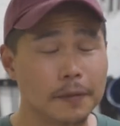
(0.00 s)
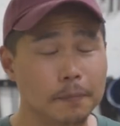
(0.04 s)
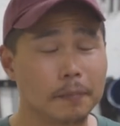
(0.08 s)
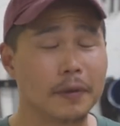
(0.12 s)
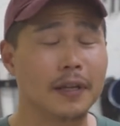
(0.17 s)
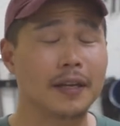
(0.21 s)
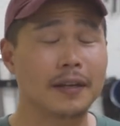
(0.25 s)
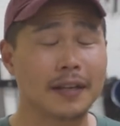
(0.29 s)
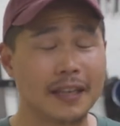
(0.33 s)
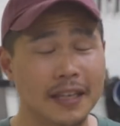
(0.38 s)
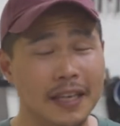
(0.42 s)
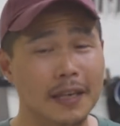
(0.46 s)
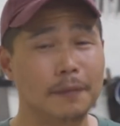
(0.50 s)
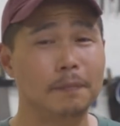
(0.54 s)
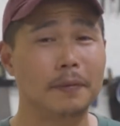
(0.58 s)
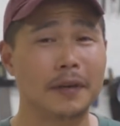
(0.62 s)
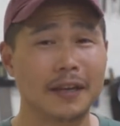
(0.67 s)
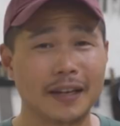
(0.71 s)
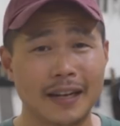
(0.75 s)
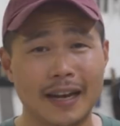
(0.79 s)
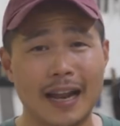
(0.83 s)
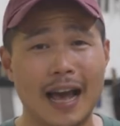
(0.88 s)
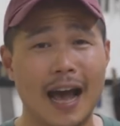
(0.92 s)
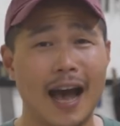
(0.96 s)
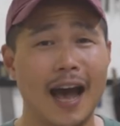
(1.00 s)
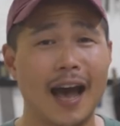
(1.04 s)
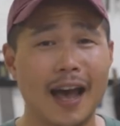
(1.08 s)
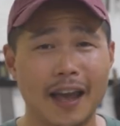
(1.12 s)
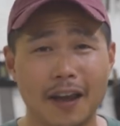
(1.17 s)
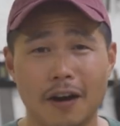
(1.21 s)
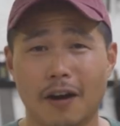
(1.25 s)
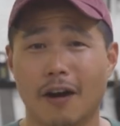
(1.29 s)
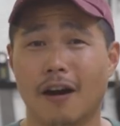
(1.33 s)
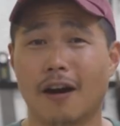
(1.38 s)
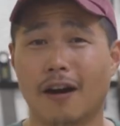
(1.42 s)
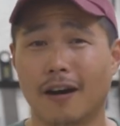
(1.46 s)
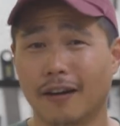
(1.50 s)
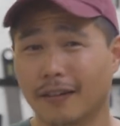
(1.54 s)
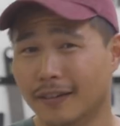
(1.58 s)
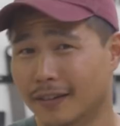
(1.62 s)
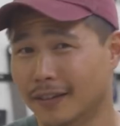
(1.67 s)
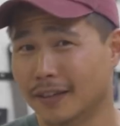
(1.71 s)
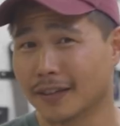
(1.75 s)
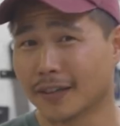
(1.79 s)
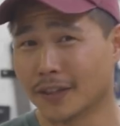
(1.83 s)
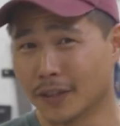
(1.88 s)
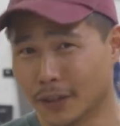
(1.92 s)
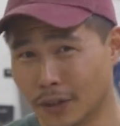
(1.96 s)
been keeping an eye on
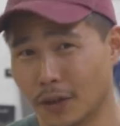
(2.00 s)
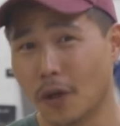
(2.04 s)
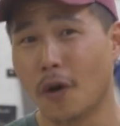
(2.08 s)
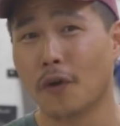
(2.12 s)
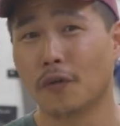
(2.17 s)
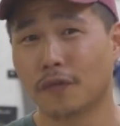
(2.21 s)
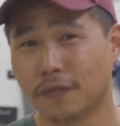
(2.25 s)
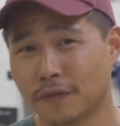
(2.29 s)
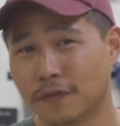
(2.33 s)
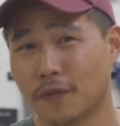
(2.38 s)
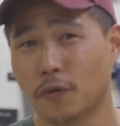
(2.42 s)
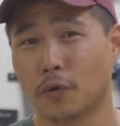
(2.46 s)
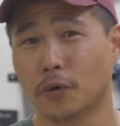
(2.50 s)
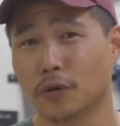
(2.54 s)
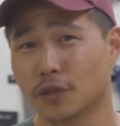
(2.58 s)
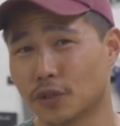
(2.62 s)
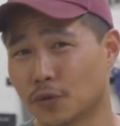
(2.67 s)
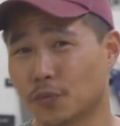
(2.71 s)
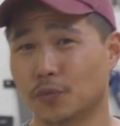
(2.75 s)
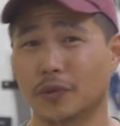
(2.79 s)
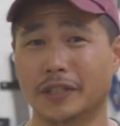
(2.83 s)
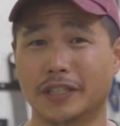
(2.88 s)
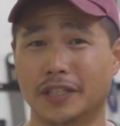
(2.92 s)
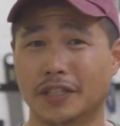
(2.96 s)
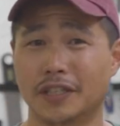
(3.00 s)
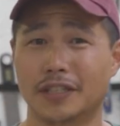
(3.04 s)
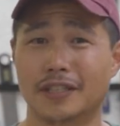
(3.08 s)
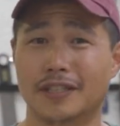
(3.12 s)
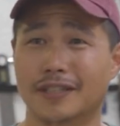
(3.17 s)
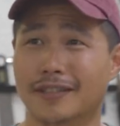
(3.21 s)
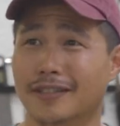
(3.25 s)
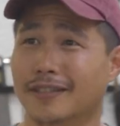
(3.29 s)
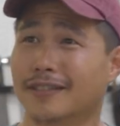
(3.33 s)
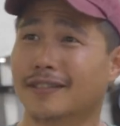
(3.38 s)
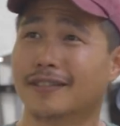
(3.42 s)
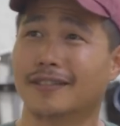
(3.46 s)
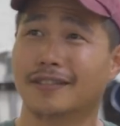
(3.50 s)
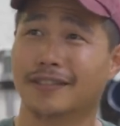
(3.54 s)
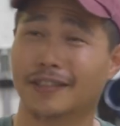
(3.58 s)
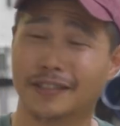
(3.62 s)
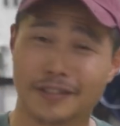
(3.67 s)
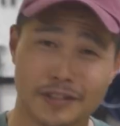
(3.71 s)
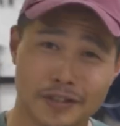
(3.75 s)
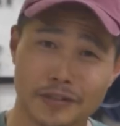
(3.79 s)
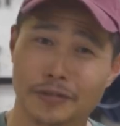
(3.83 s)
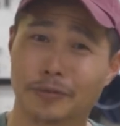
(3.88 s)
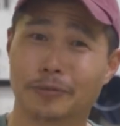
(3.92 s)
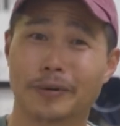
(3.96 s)
the Glowforge, which is the
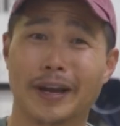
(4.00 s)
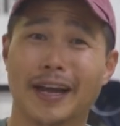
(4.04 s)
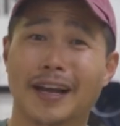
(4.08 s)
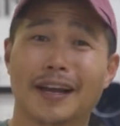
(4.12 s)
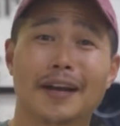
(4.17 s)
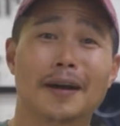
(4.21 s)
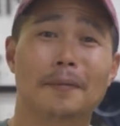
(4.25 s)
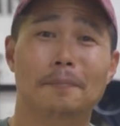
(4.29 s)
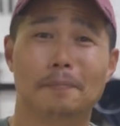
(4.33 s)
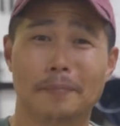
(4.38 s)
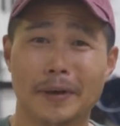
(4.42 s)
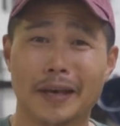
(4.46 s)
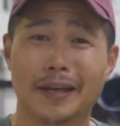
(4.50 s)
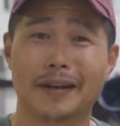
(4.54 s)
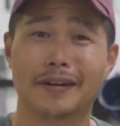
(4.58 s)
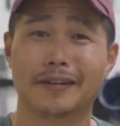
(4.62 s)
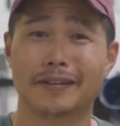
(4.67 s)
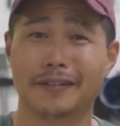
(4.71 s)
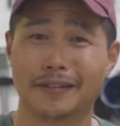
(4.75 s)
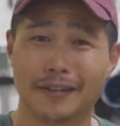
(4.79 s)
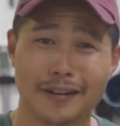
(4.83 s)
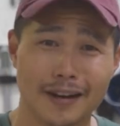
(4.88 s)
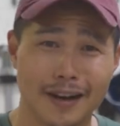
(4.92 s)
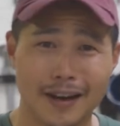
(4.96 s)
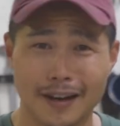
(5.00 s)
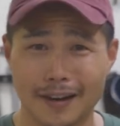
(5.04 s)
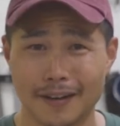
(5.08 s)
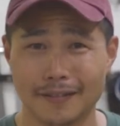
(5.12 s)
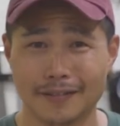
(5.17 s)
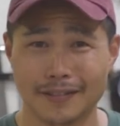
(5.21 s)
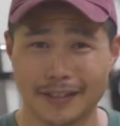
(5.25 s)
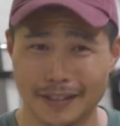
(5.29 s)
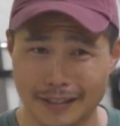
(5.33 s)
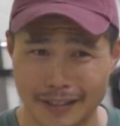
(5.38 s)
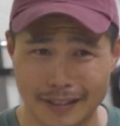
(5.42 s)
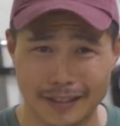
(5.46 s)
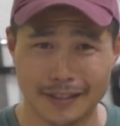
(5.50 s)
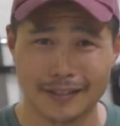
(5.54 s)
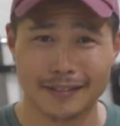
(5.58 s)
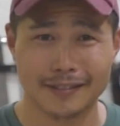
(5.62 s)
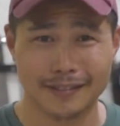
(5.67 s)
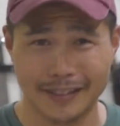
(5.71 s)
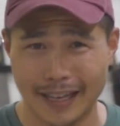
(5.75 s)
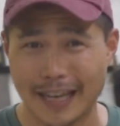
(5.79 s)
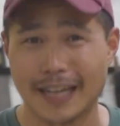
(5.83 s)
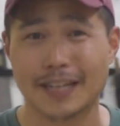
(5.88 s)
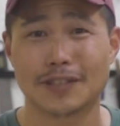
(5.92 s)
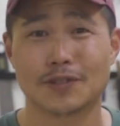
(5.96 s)
direct competitor of the
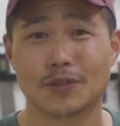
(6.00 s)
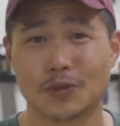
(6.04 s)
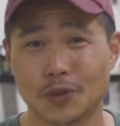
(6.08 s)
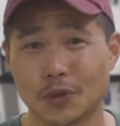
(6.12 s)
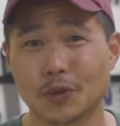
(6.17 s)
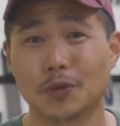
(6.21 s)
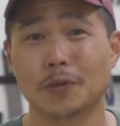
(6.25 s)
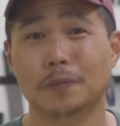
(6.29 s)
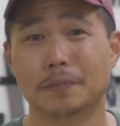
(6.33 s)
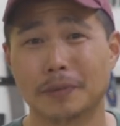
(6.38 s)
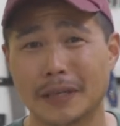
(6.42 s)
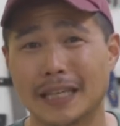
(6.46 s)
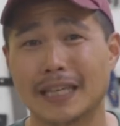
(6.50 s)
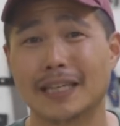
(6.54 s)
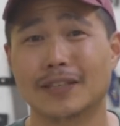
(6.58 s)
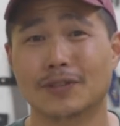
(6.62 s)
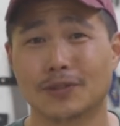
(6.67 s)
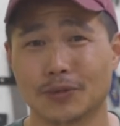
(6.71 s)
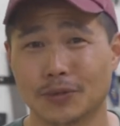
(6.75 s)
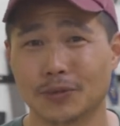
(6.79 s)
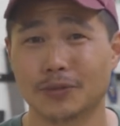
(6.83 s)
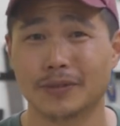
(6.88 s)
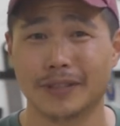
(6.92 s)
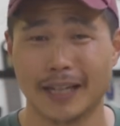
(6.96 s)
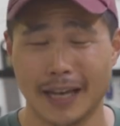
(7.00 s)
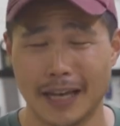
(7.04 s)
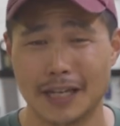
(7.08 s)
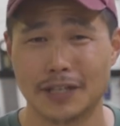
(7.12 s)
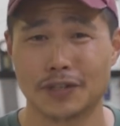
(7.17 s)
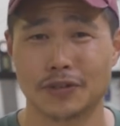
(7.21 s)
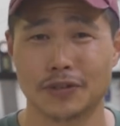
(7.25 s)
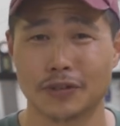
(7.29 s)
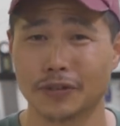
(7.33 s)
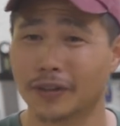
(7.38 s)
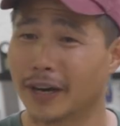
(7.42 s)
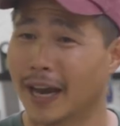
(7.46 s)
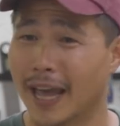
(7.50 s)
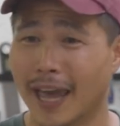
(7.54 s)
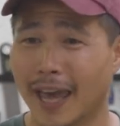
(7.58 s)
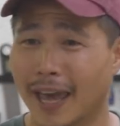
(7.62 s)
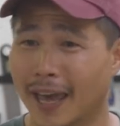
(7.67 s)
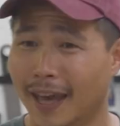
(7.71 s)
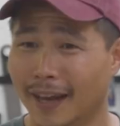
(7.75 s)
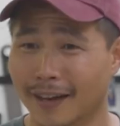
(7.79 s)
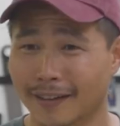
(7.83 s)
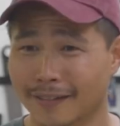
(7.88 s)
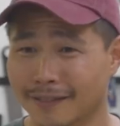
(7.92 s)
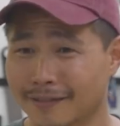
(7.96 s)
Xtool P2 laser.
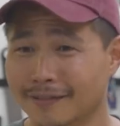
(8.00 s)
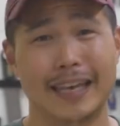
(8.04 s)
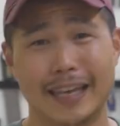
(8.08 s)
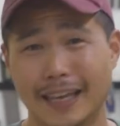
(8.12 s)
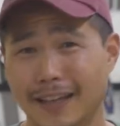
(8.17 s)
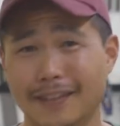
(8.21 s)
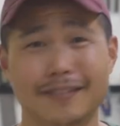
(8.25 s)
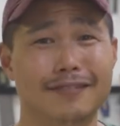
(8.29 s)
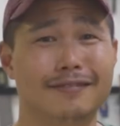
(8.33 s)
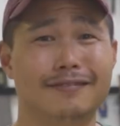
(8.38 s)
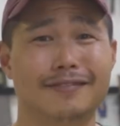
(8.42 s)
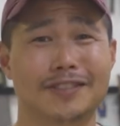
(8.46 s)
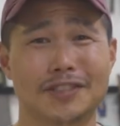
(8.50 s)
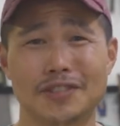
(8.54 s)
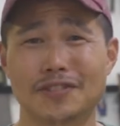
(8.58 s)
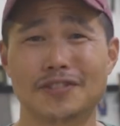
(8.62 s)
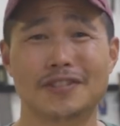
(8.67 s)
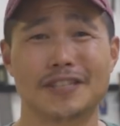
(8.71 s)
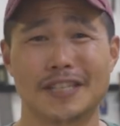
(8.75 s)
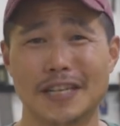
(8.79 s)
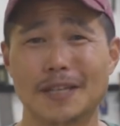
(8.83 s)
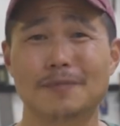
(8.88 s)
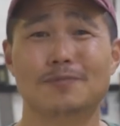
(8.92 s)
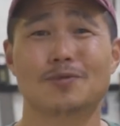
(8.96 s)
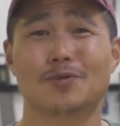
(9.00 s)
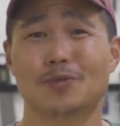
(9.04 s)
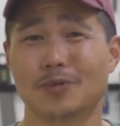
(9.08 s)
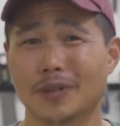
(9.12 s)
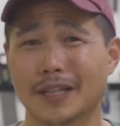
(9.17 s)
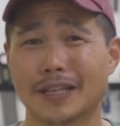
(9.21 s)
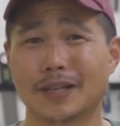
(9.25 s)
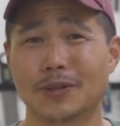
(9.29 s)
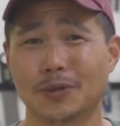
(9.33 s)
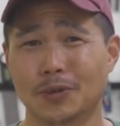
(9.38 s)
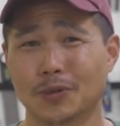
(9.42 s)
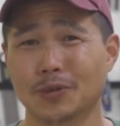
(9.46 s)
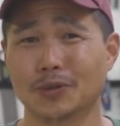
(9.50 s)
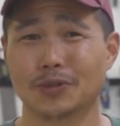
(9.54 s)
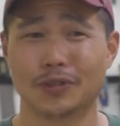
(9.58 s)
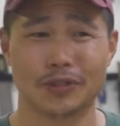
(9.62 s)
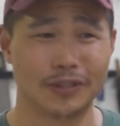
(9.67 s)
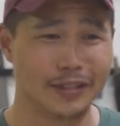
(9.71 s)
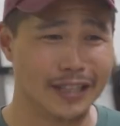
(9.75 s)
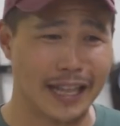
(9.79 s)
And it just seems really cool to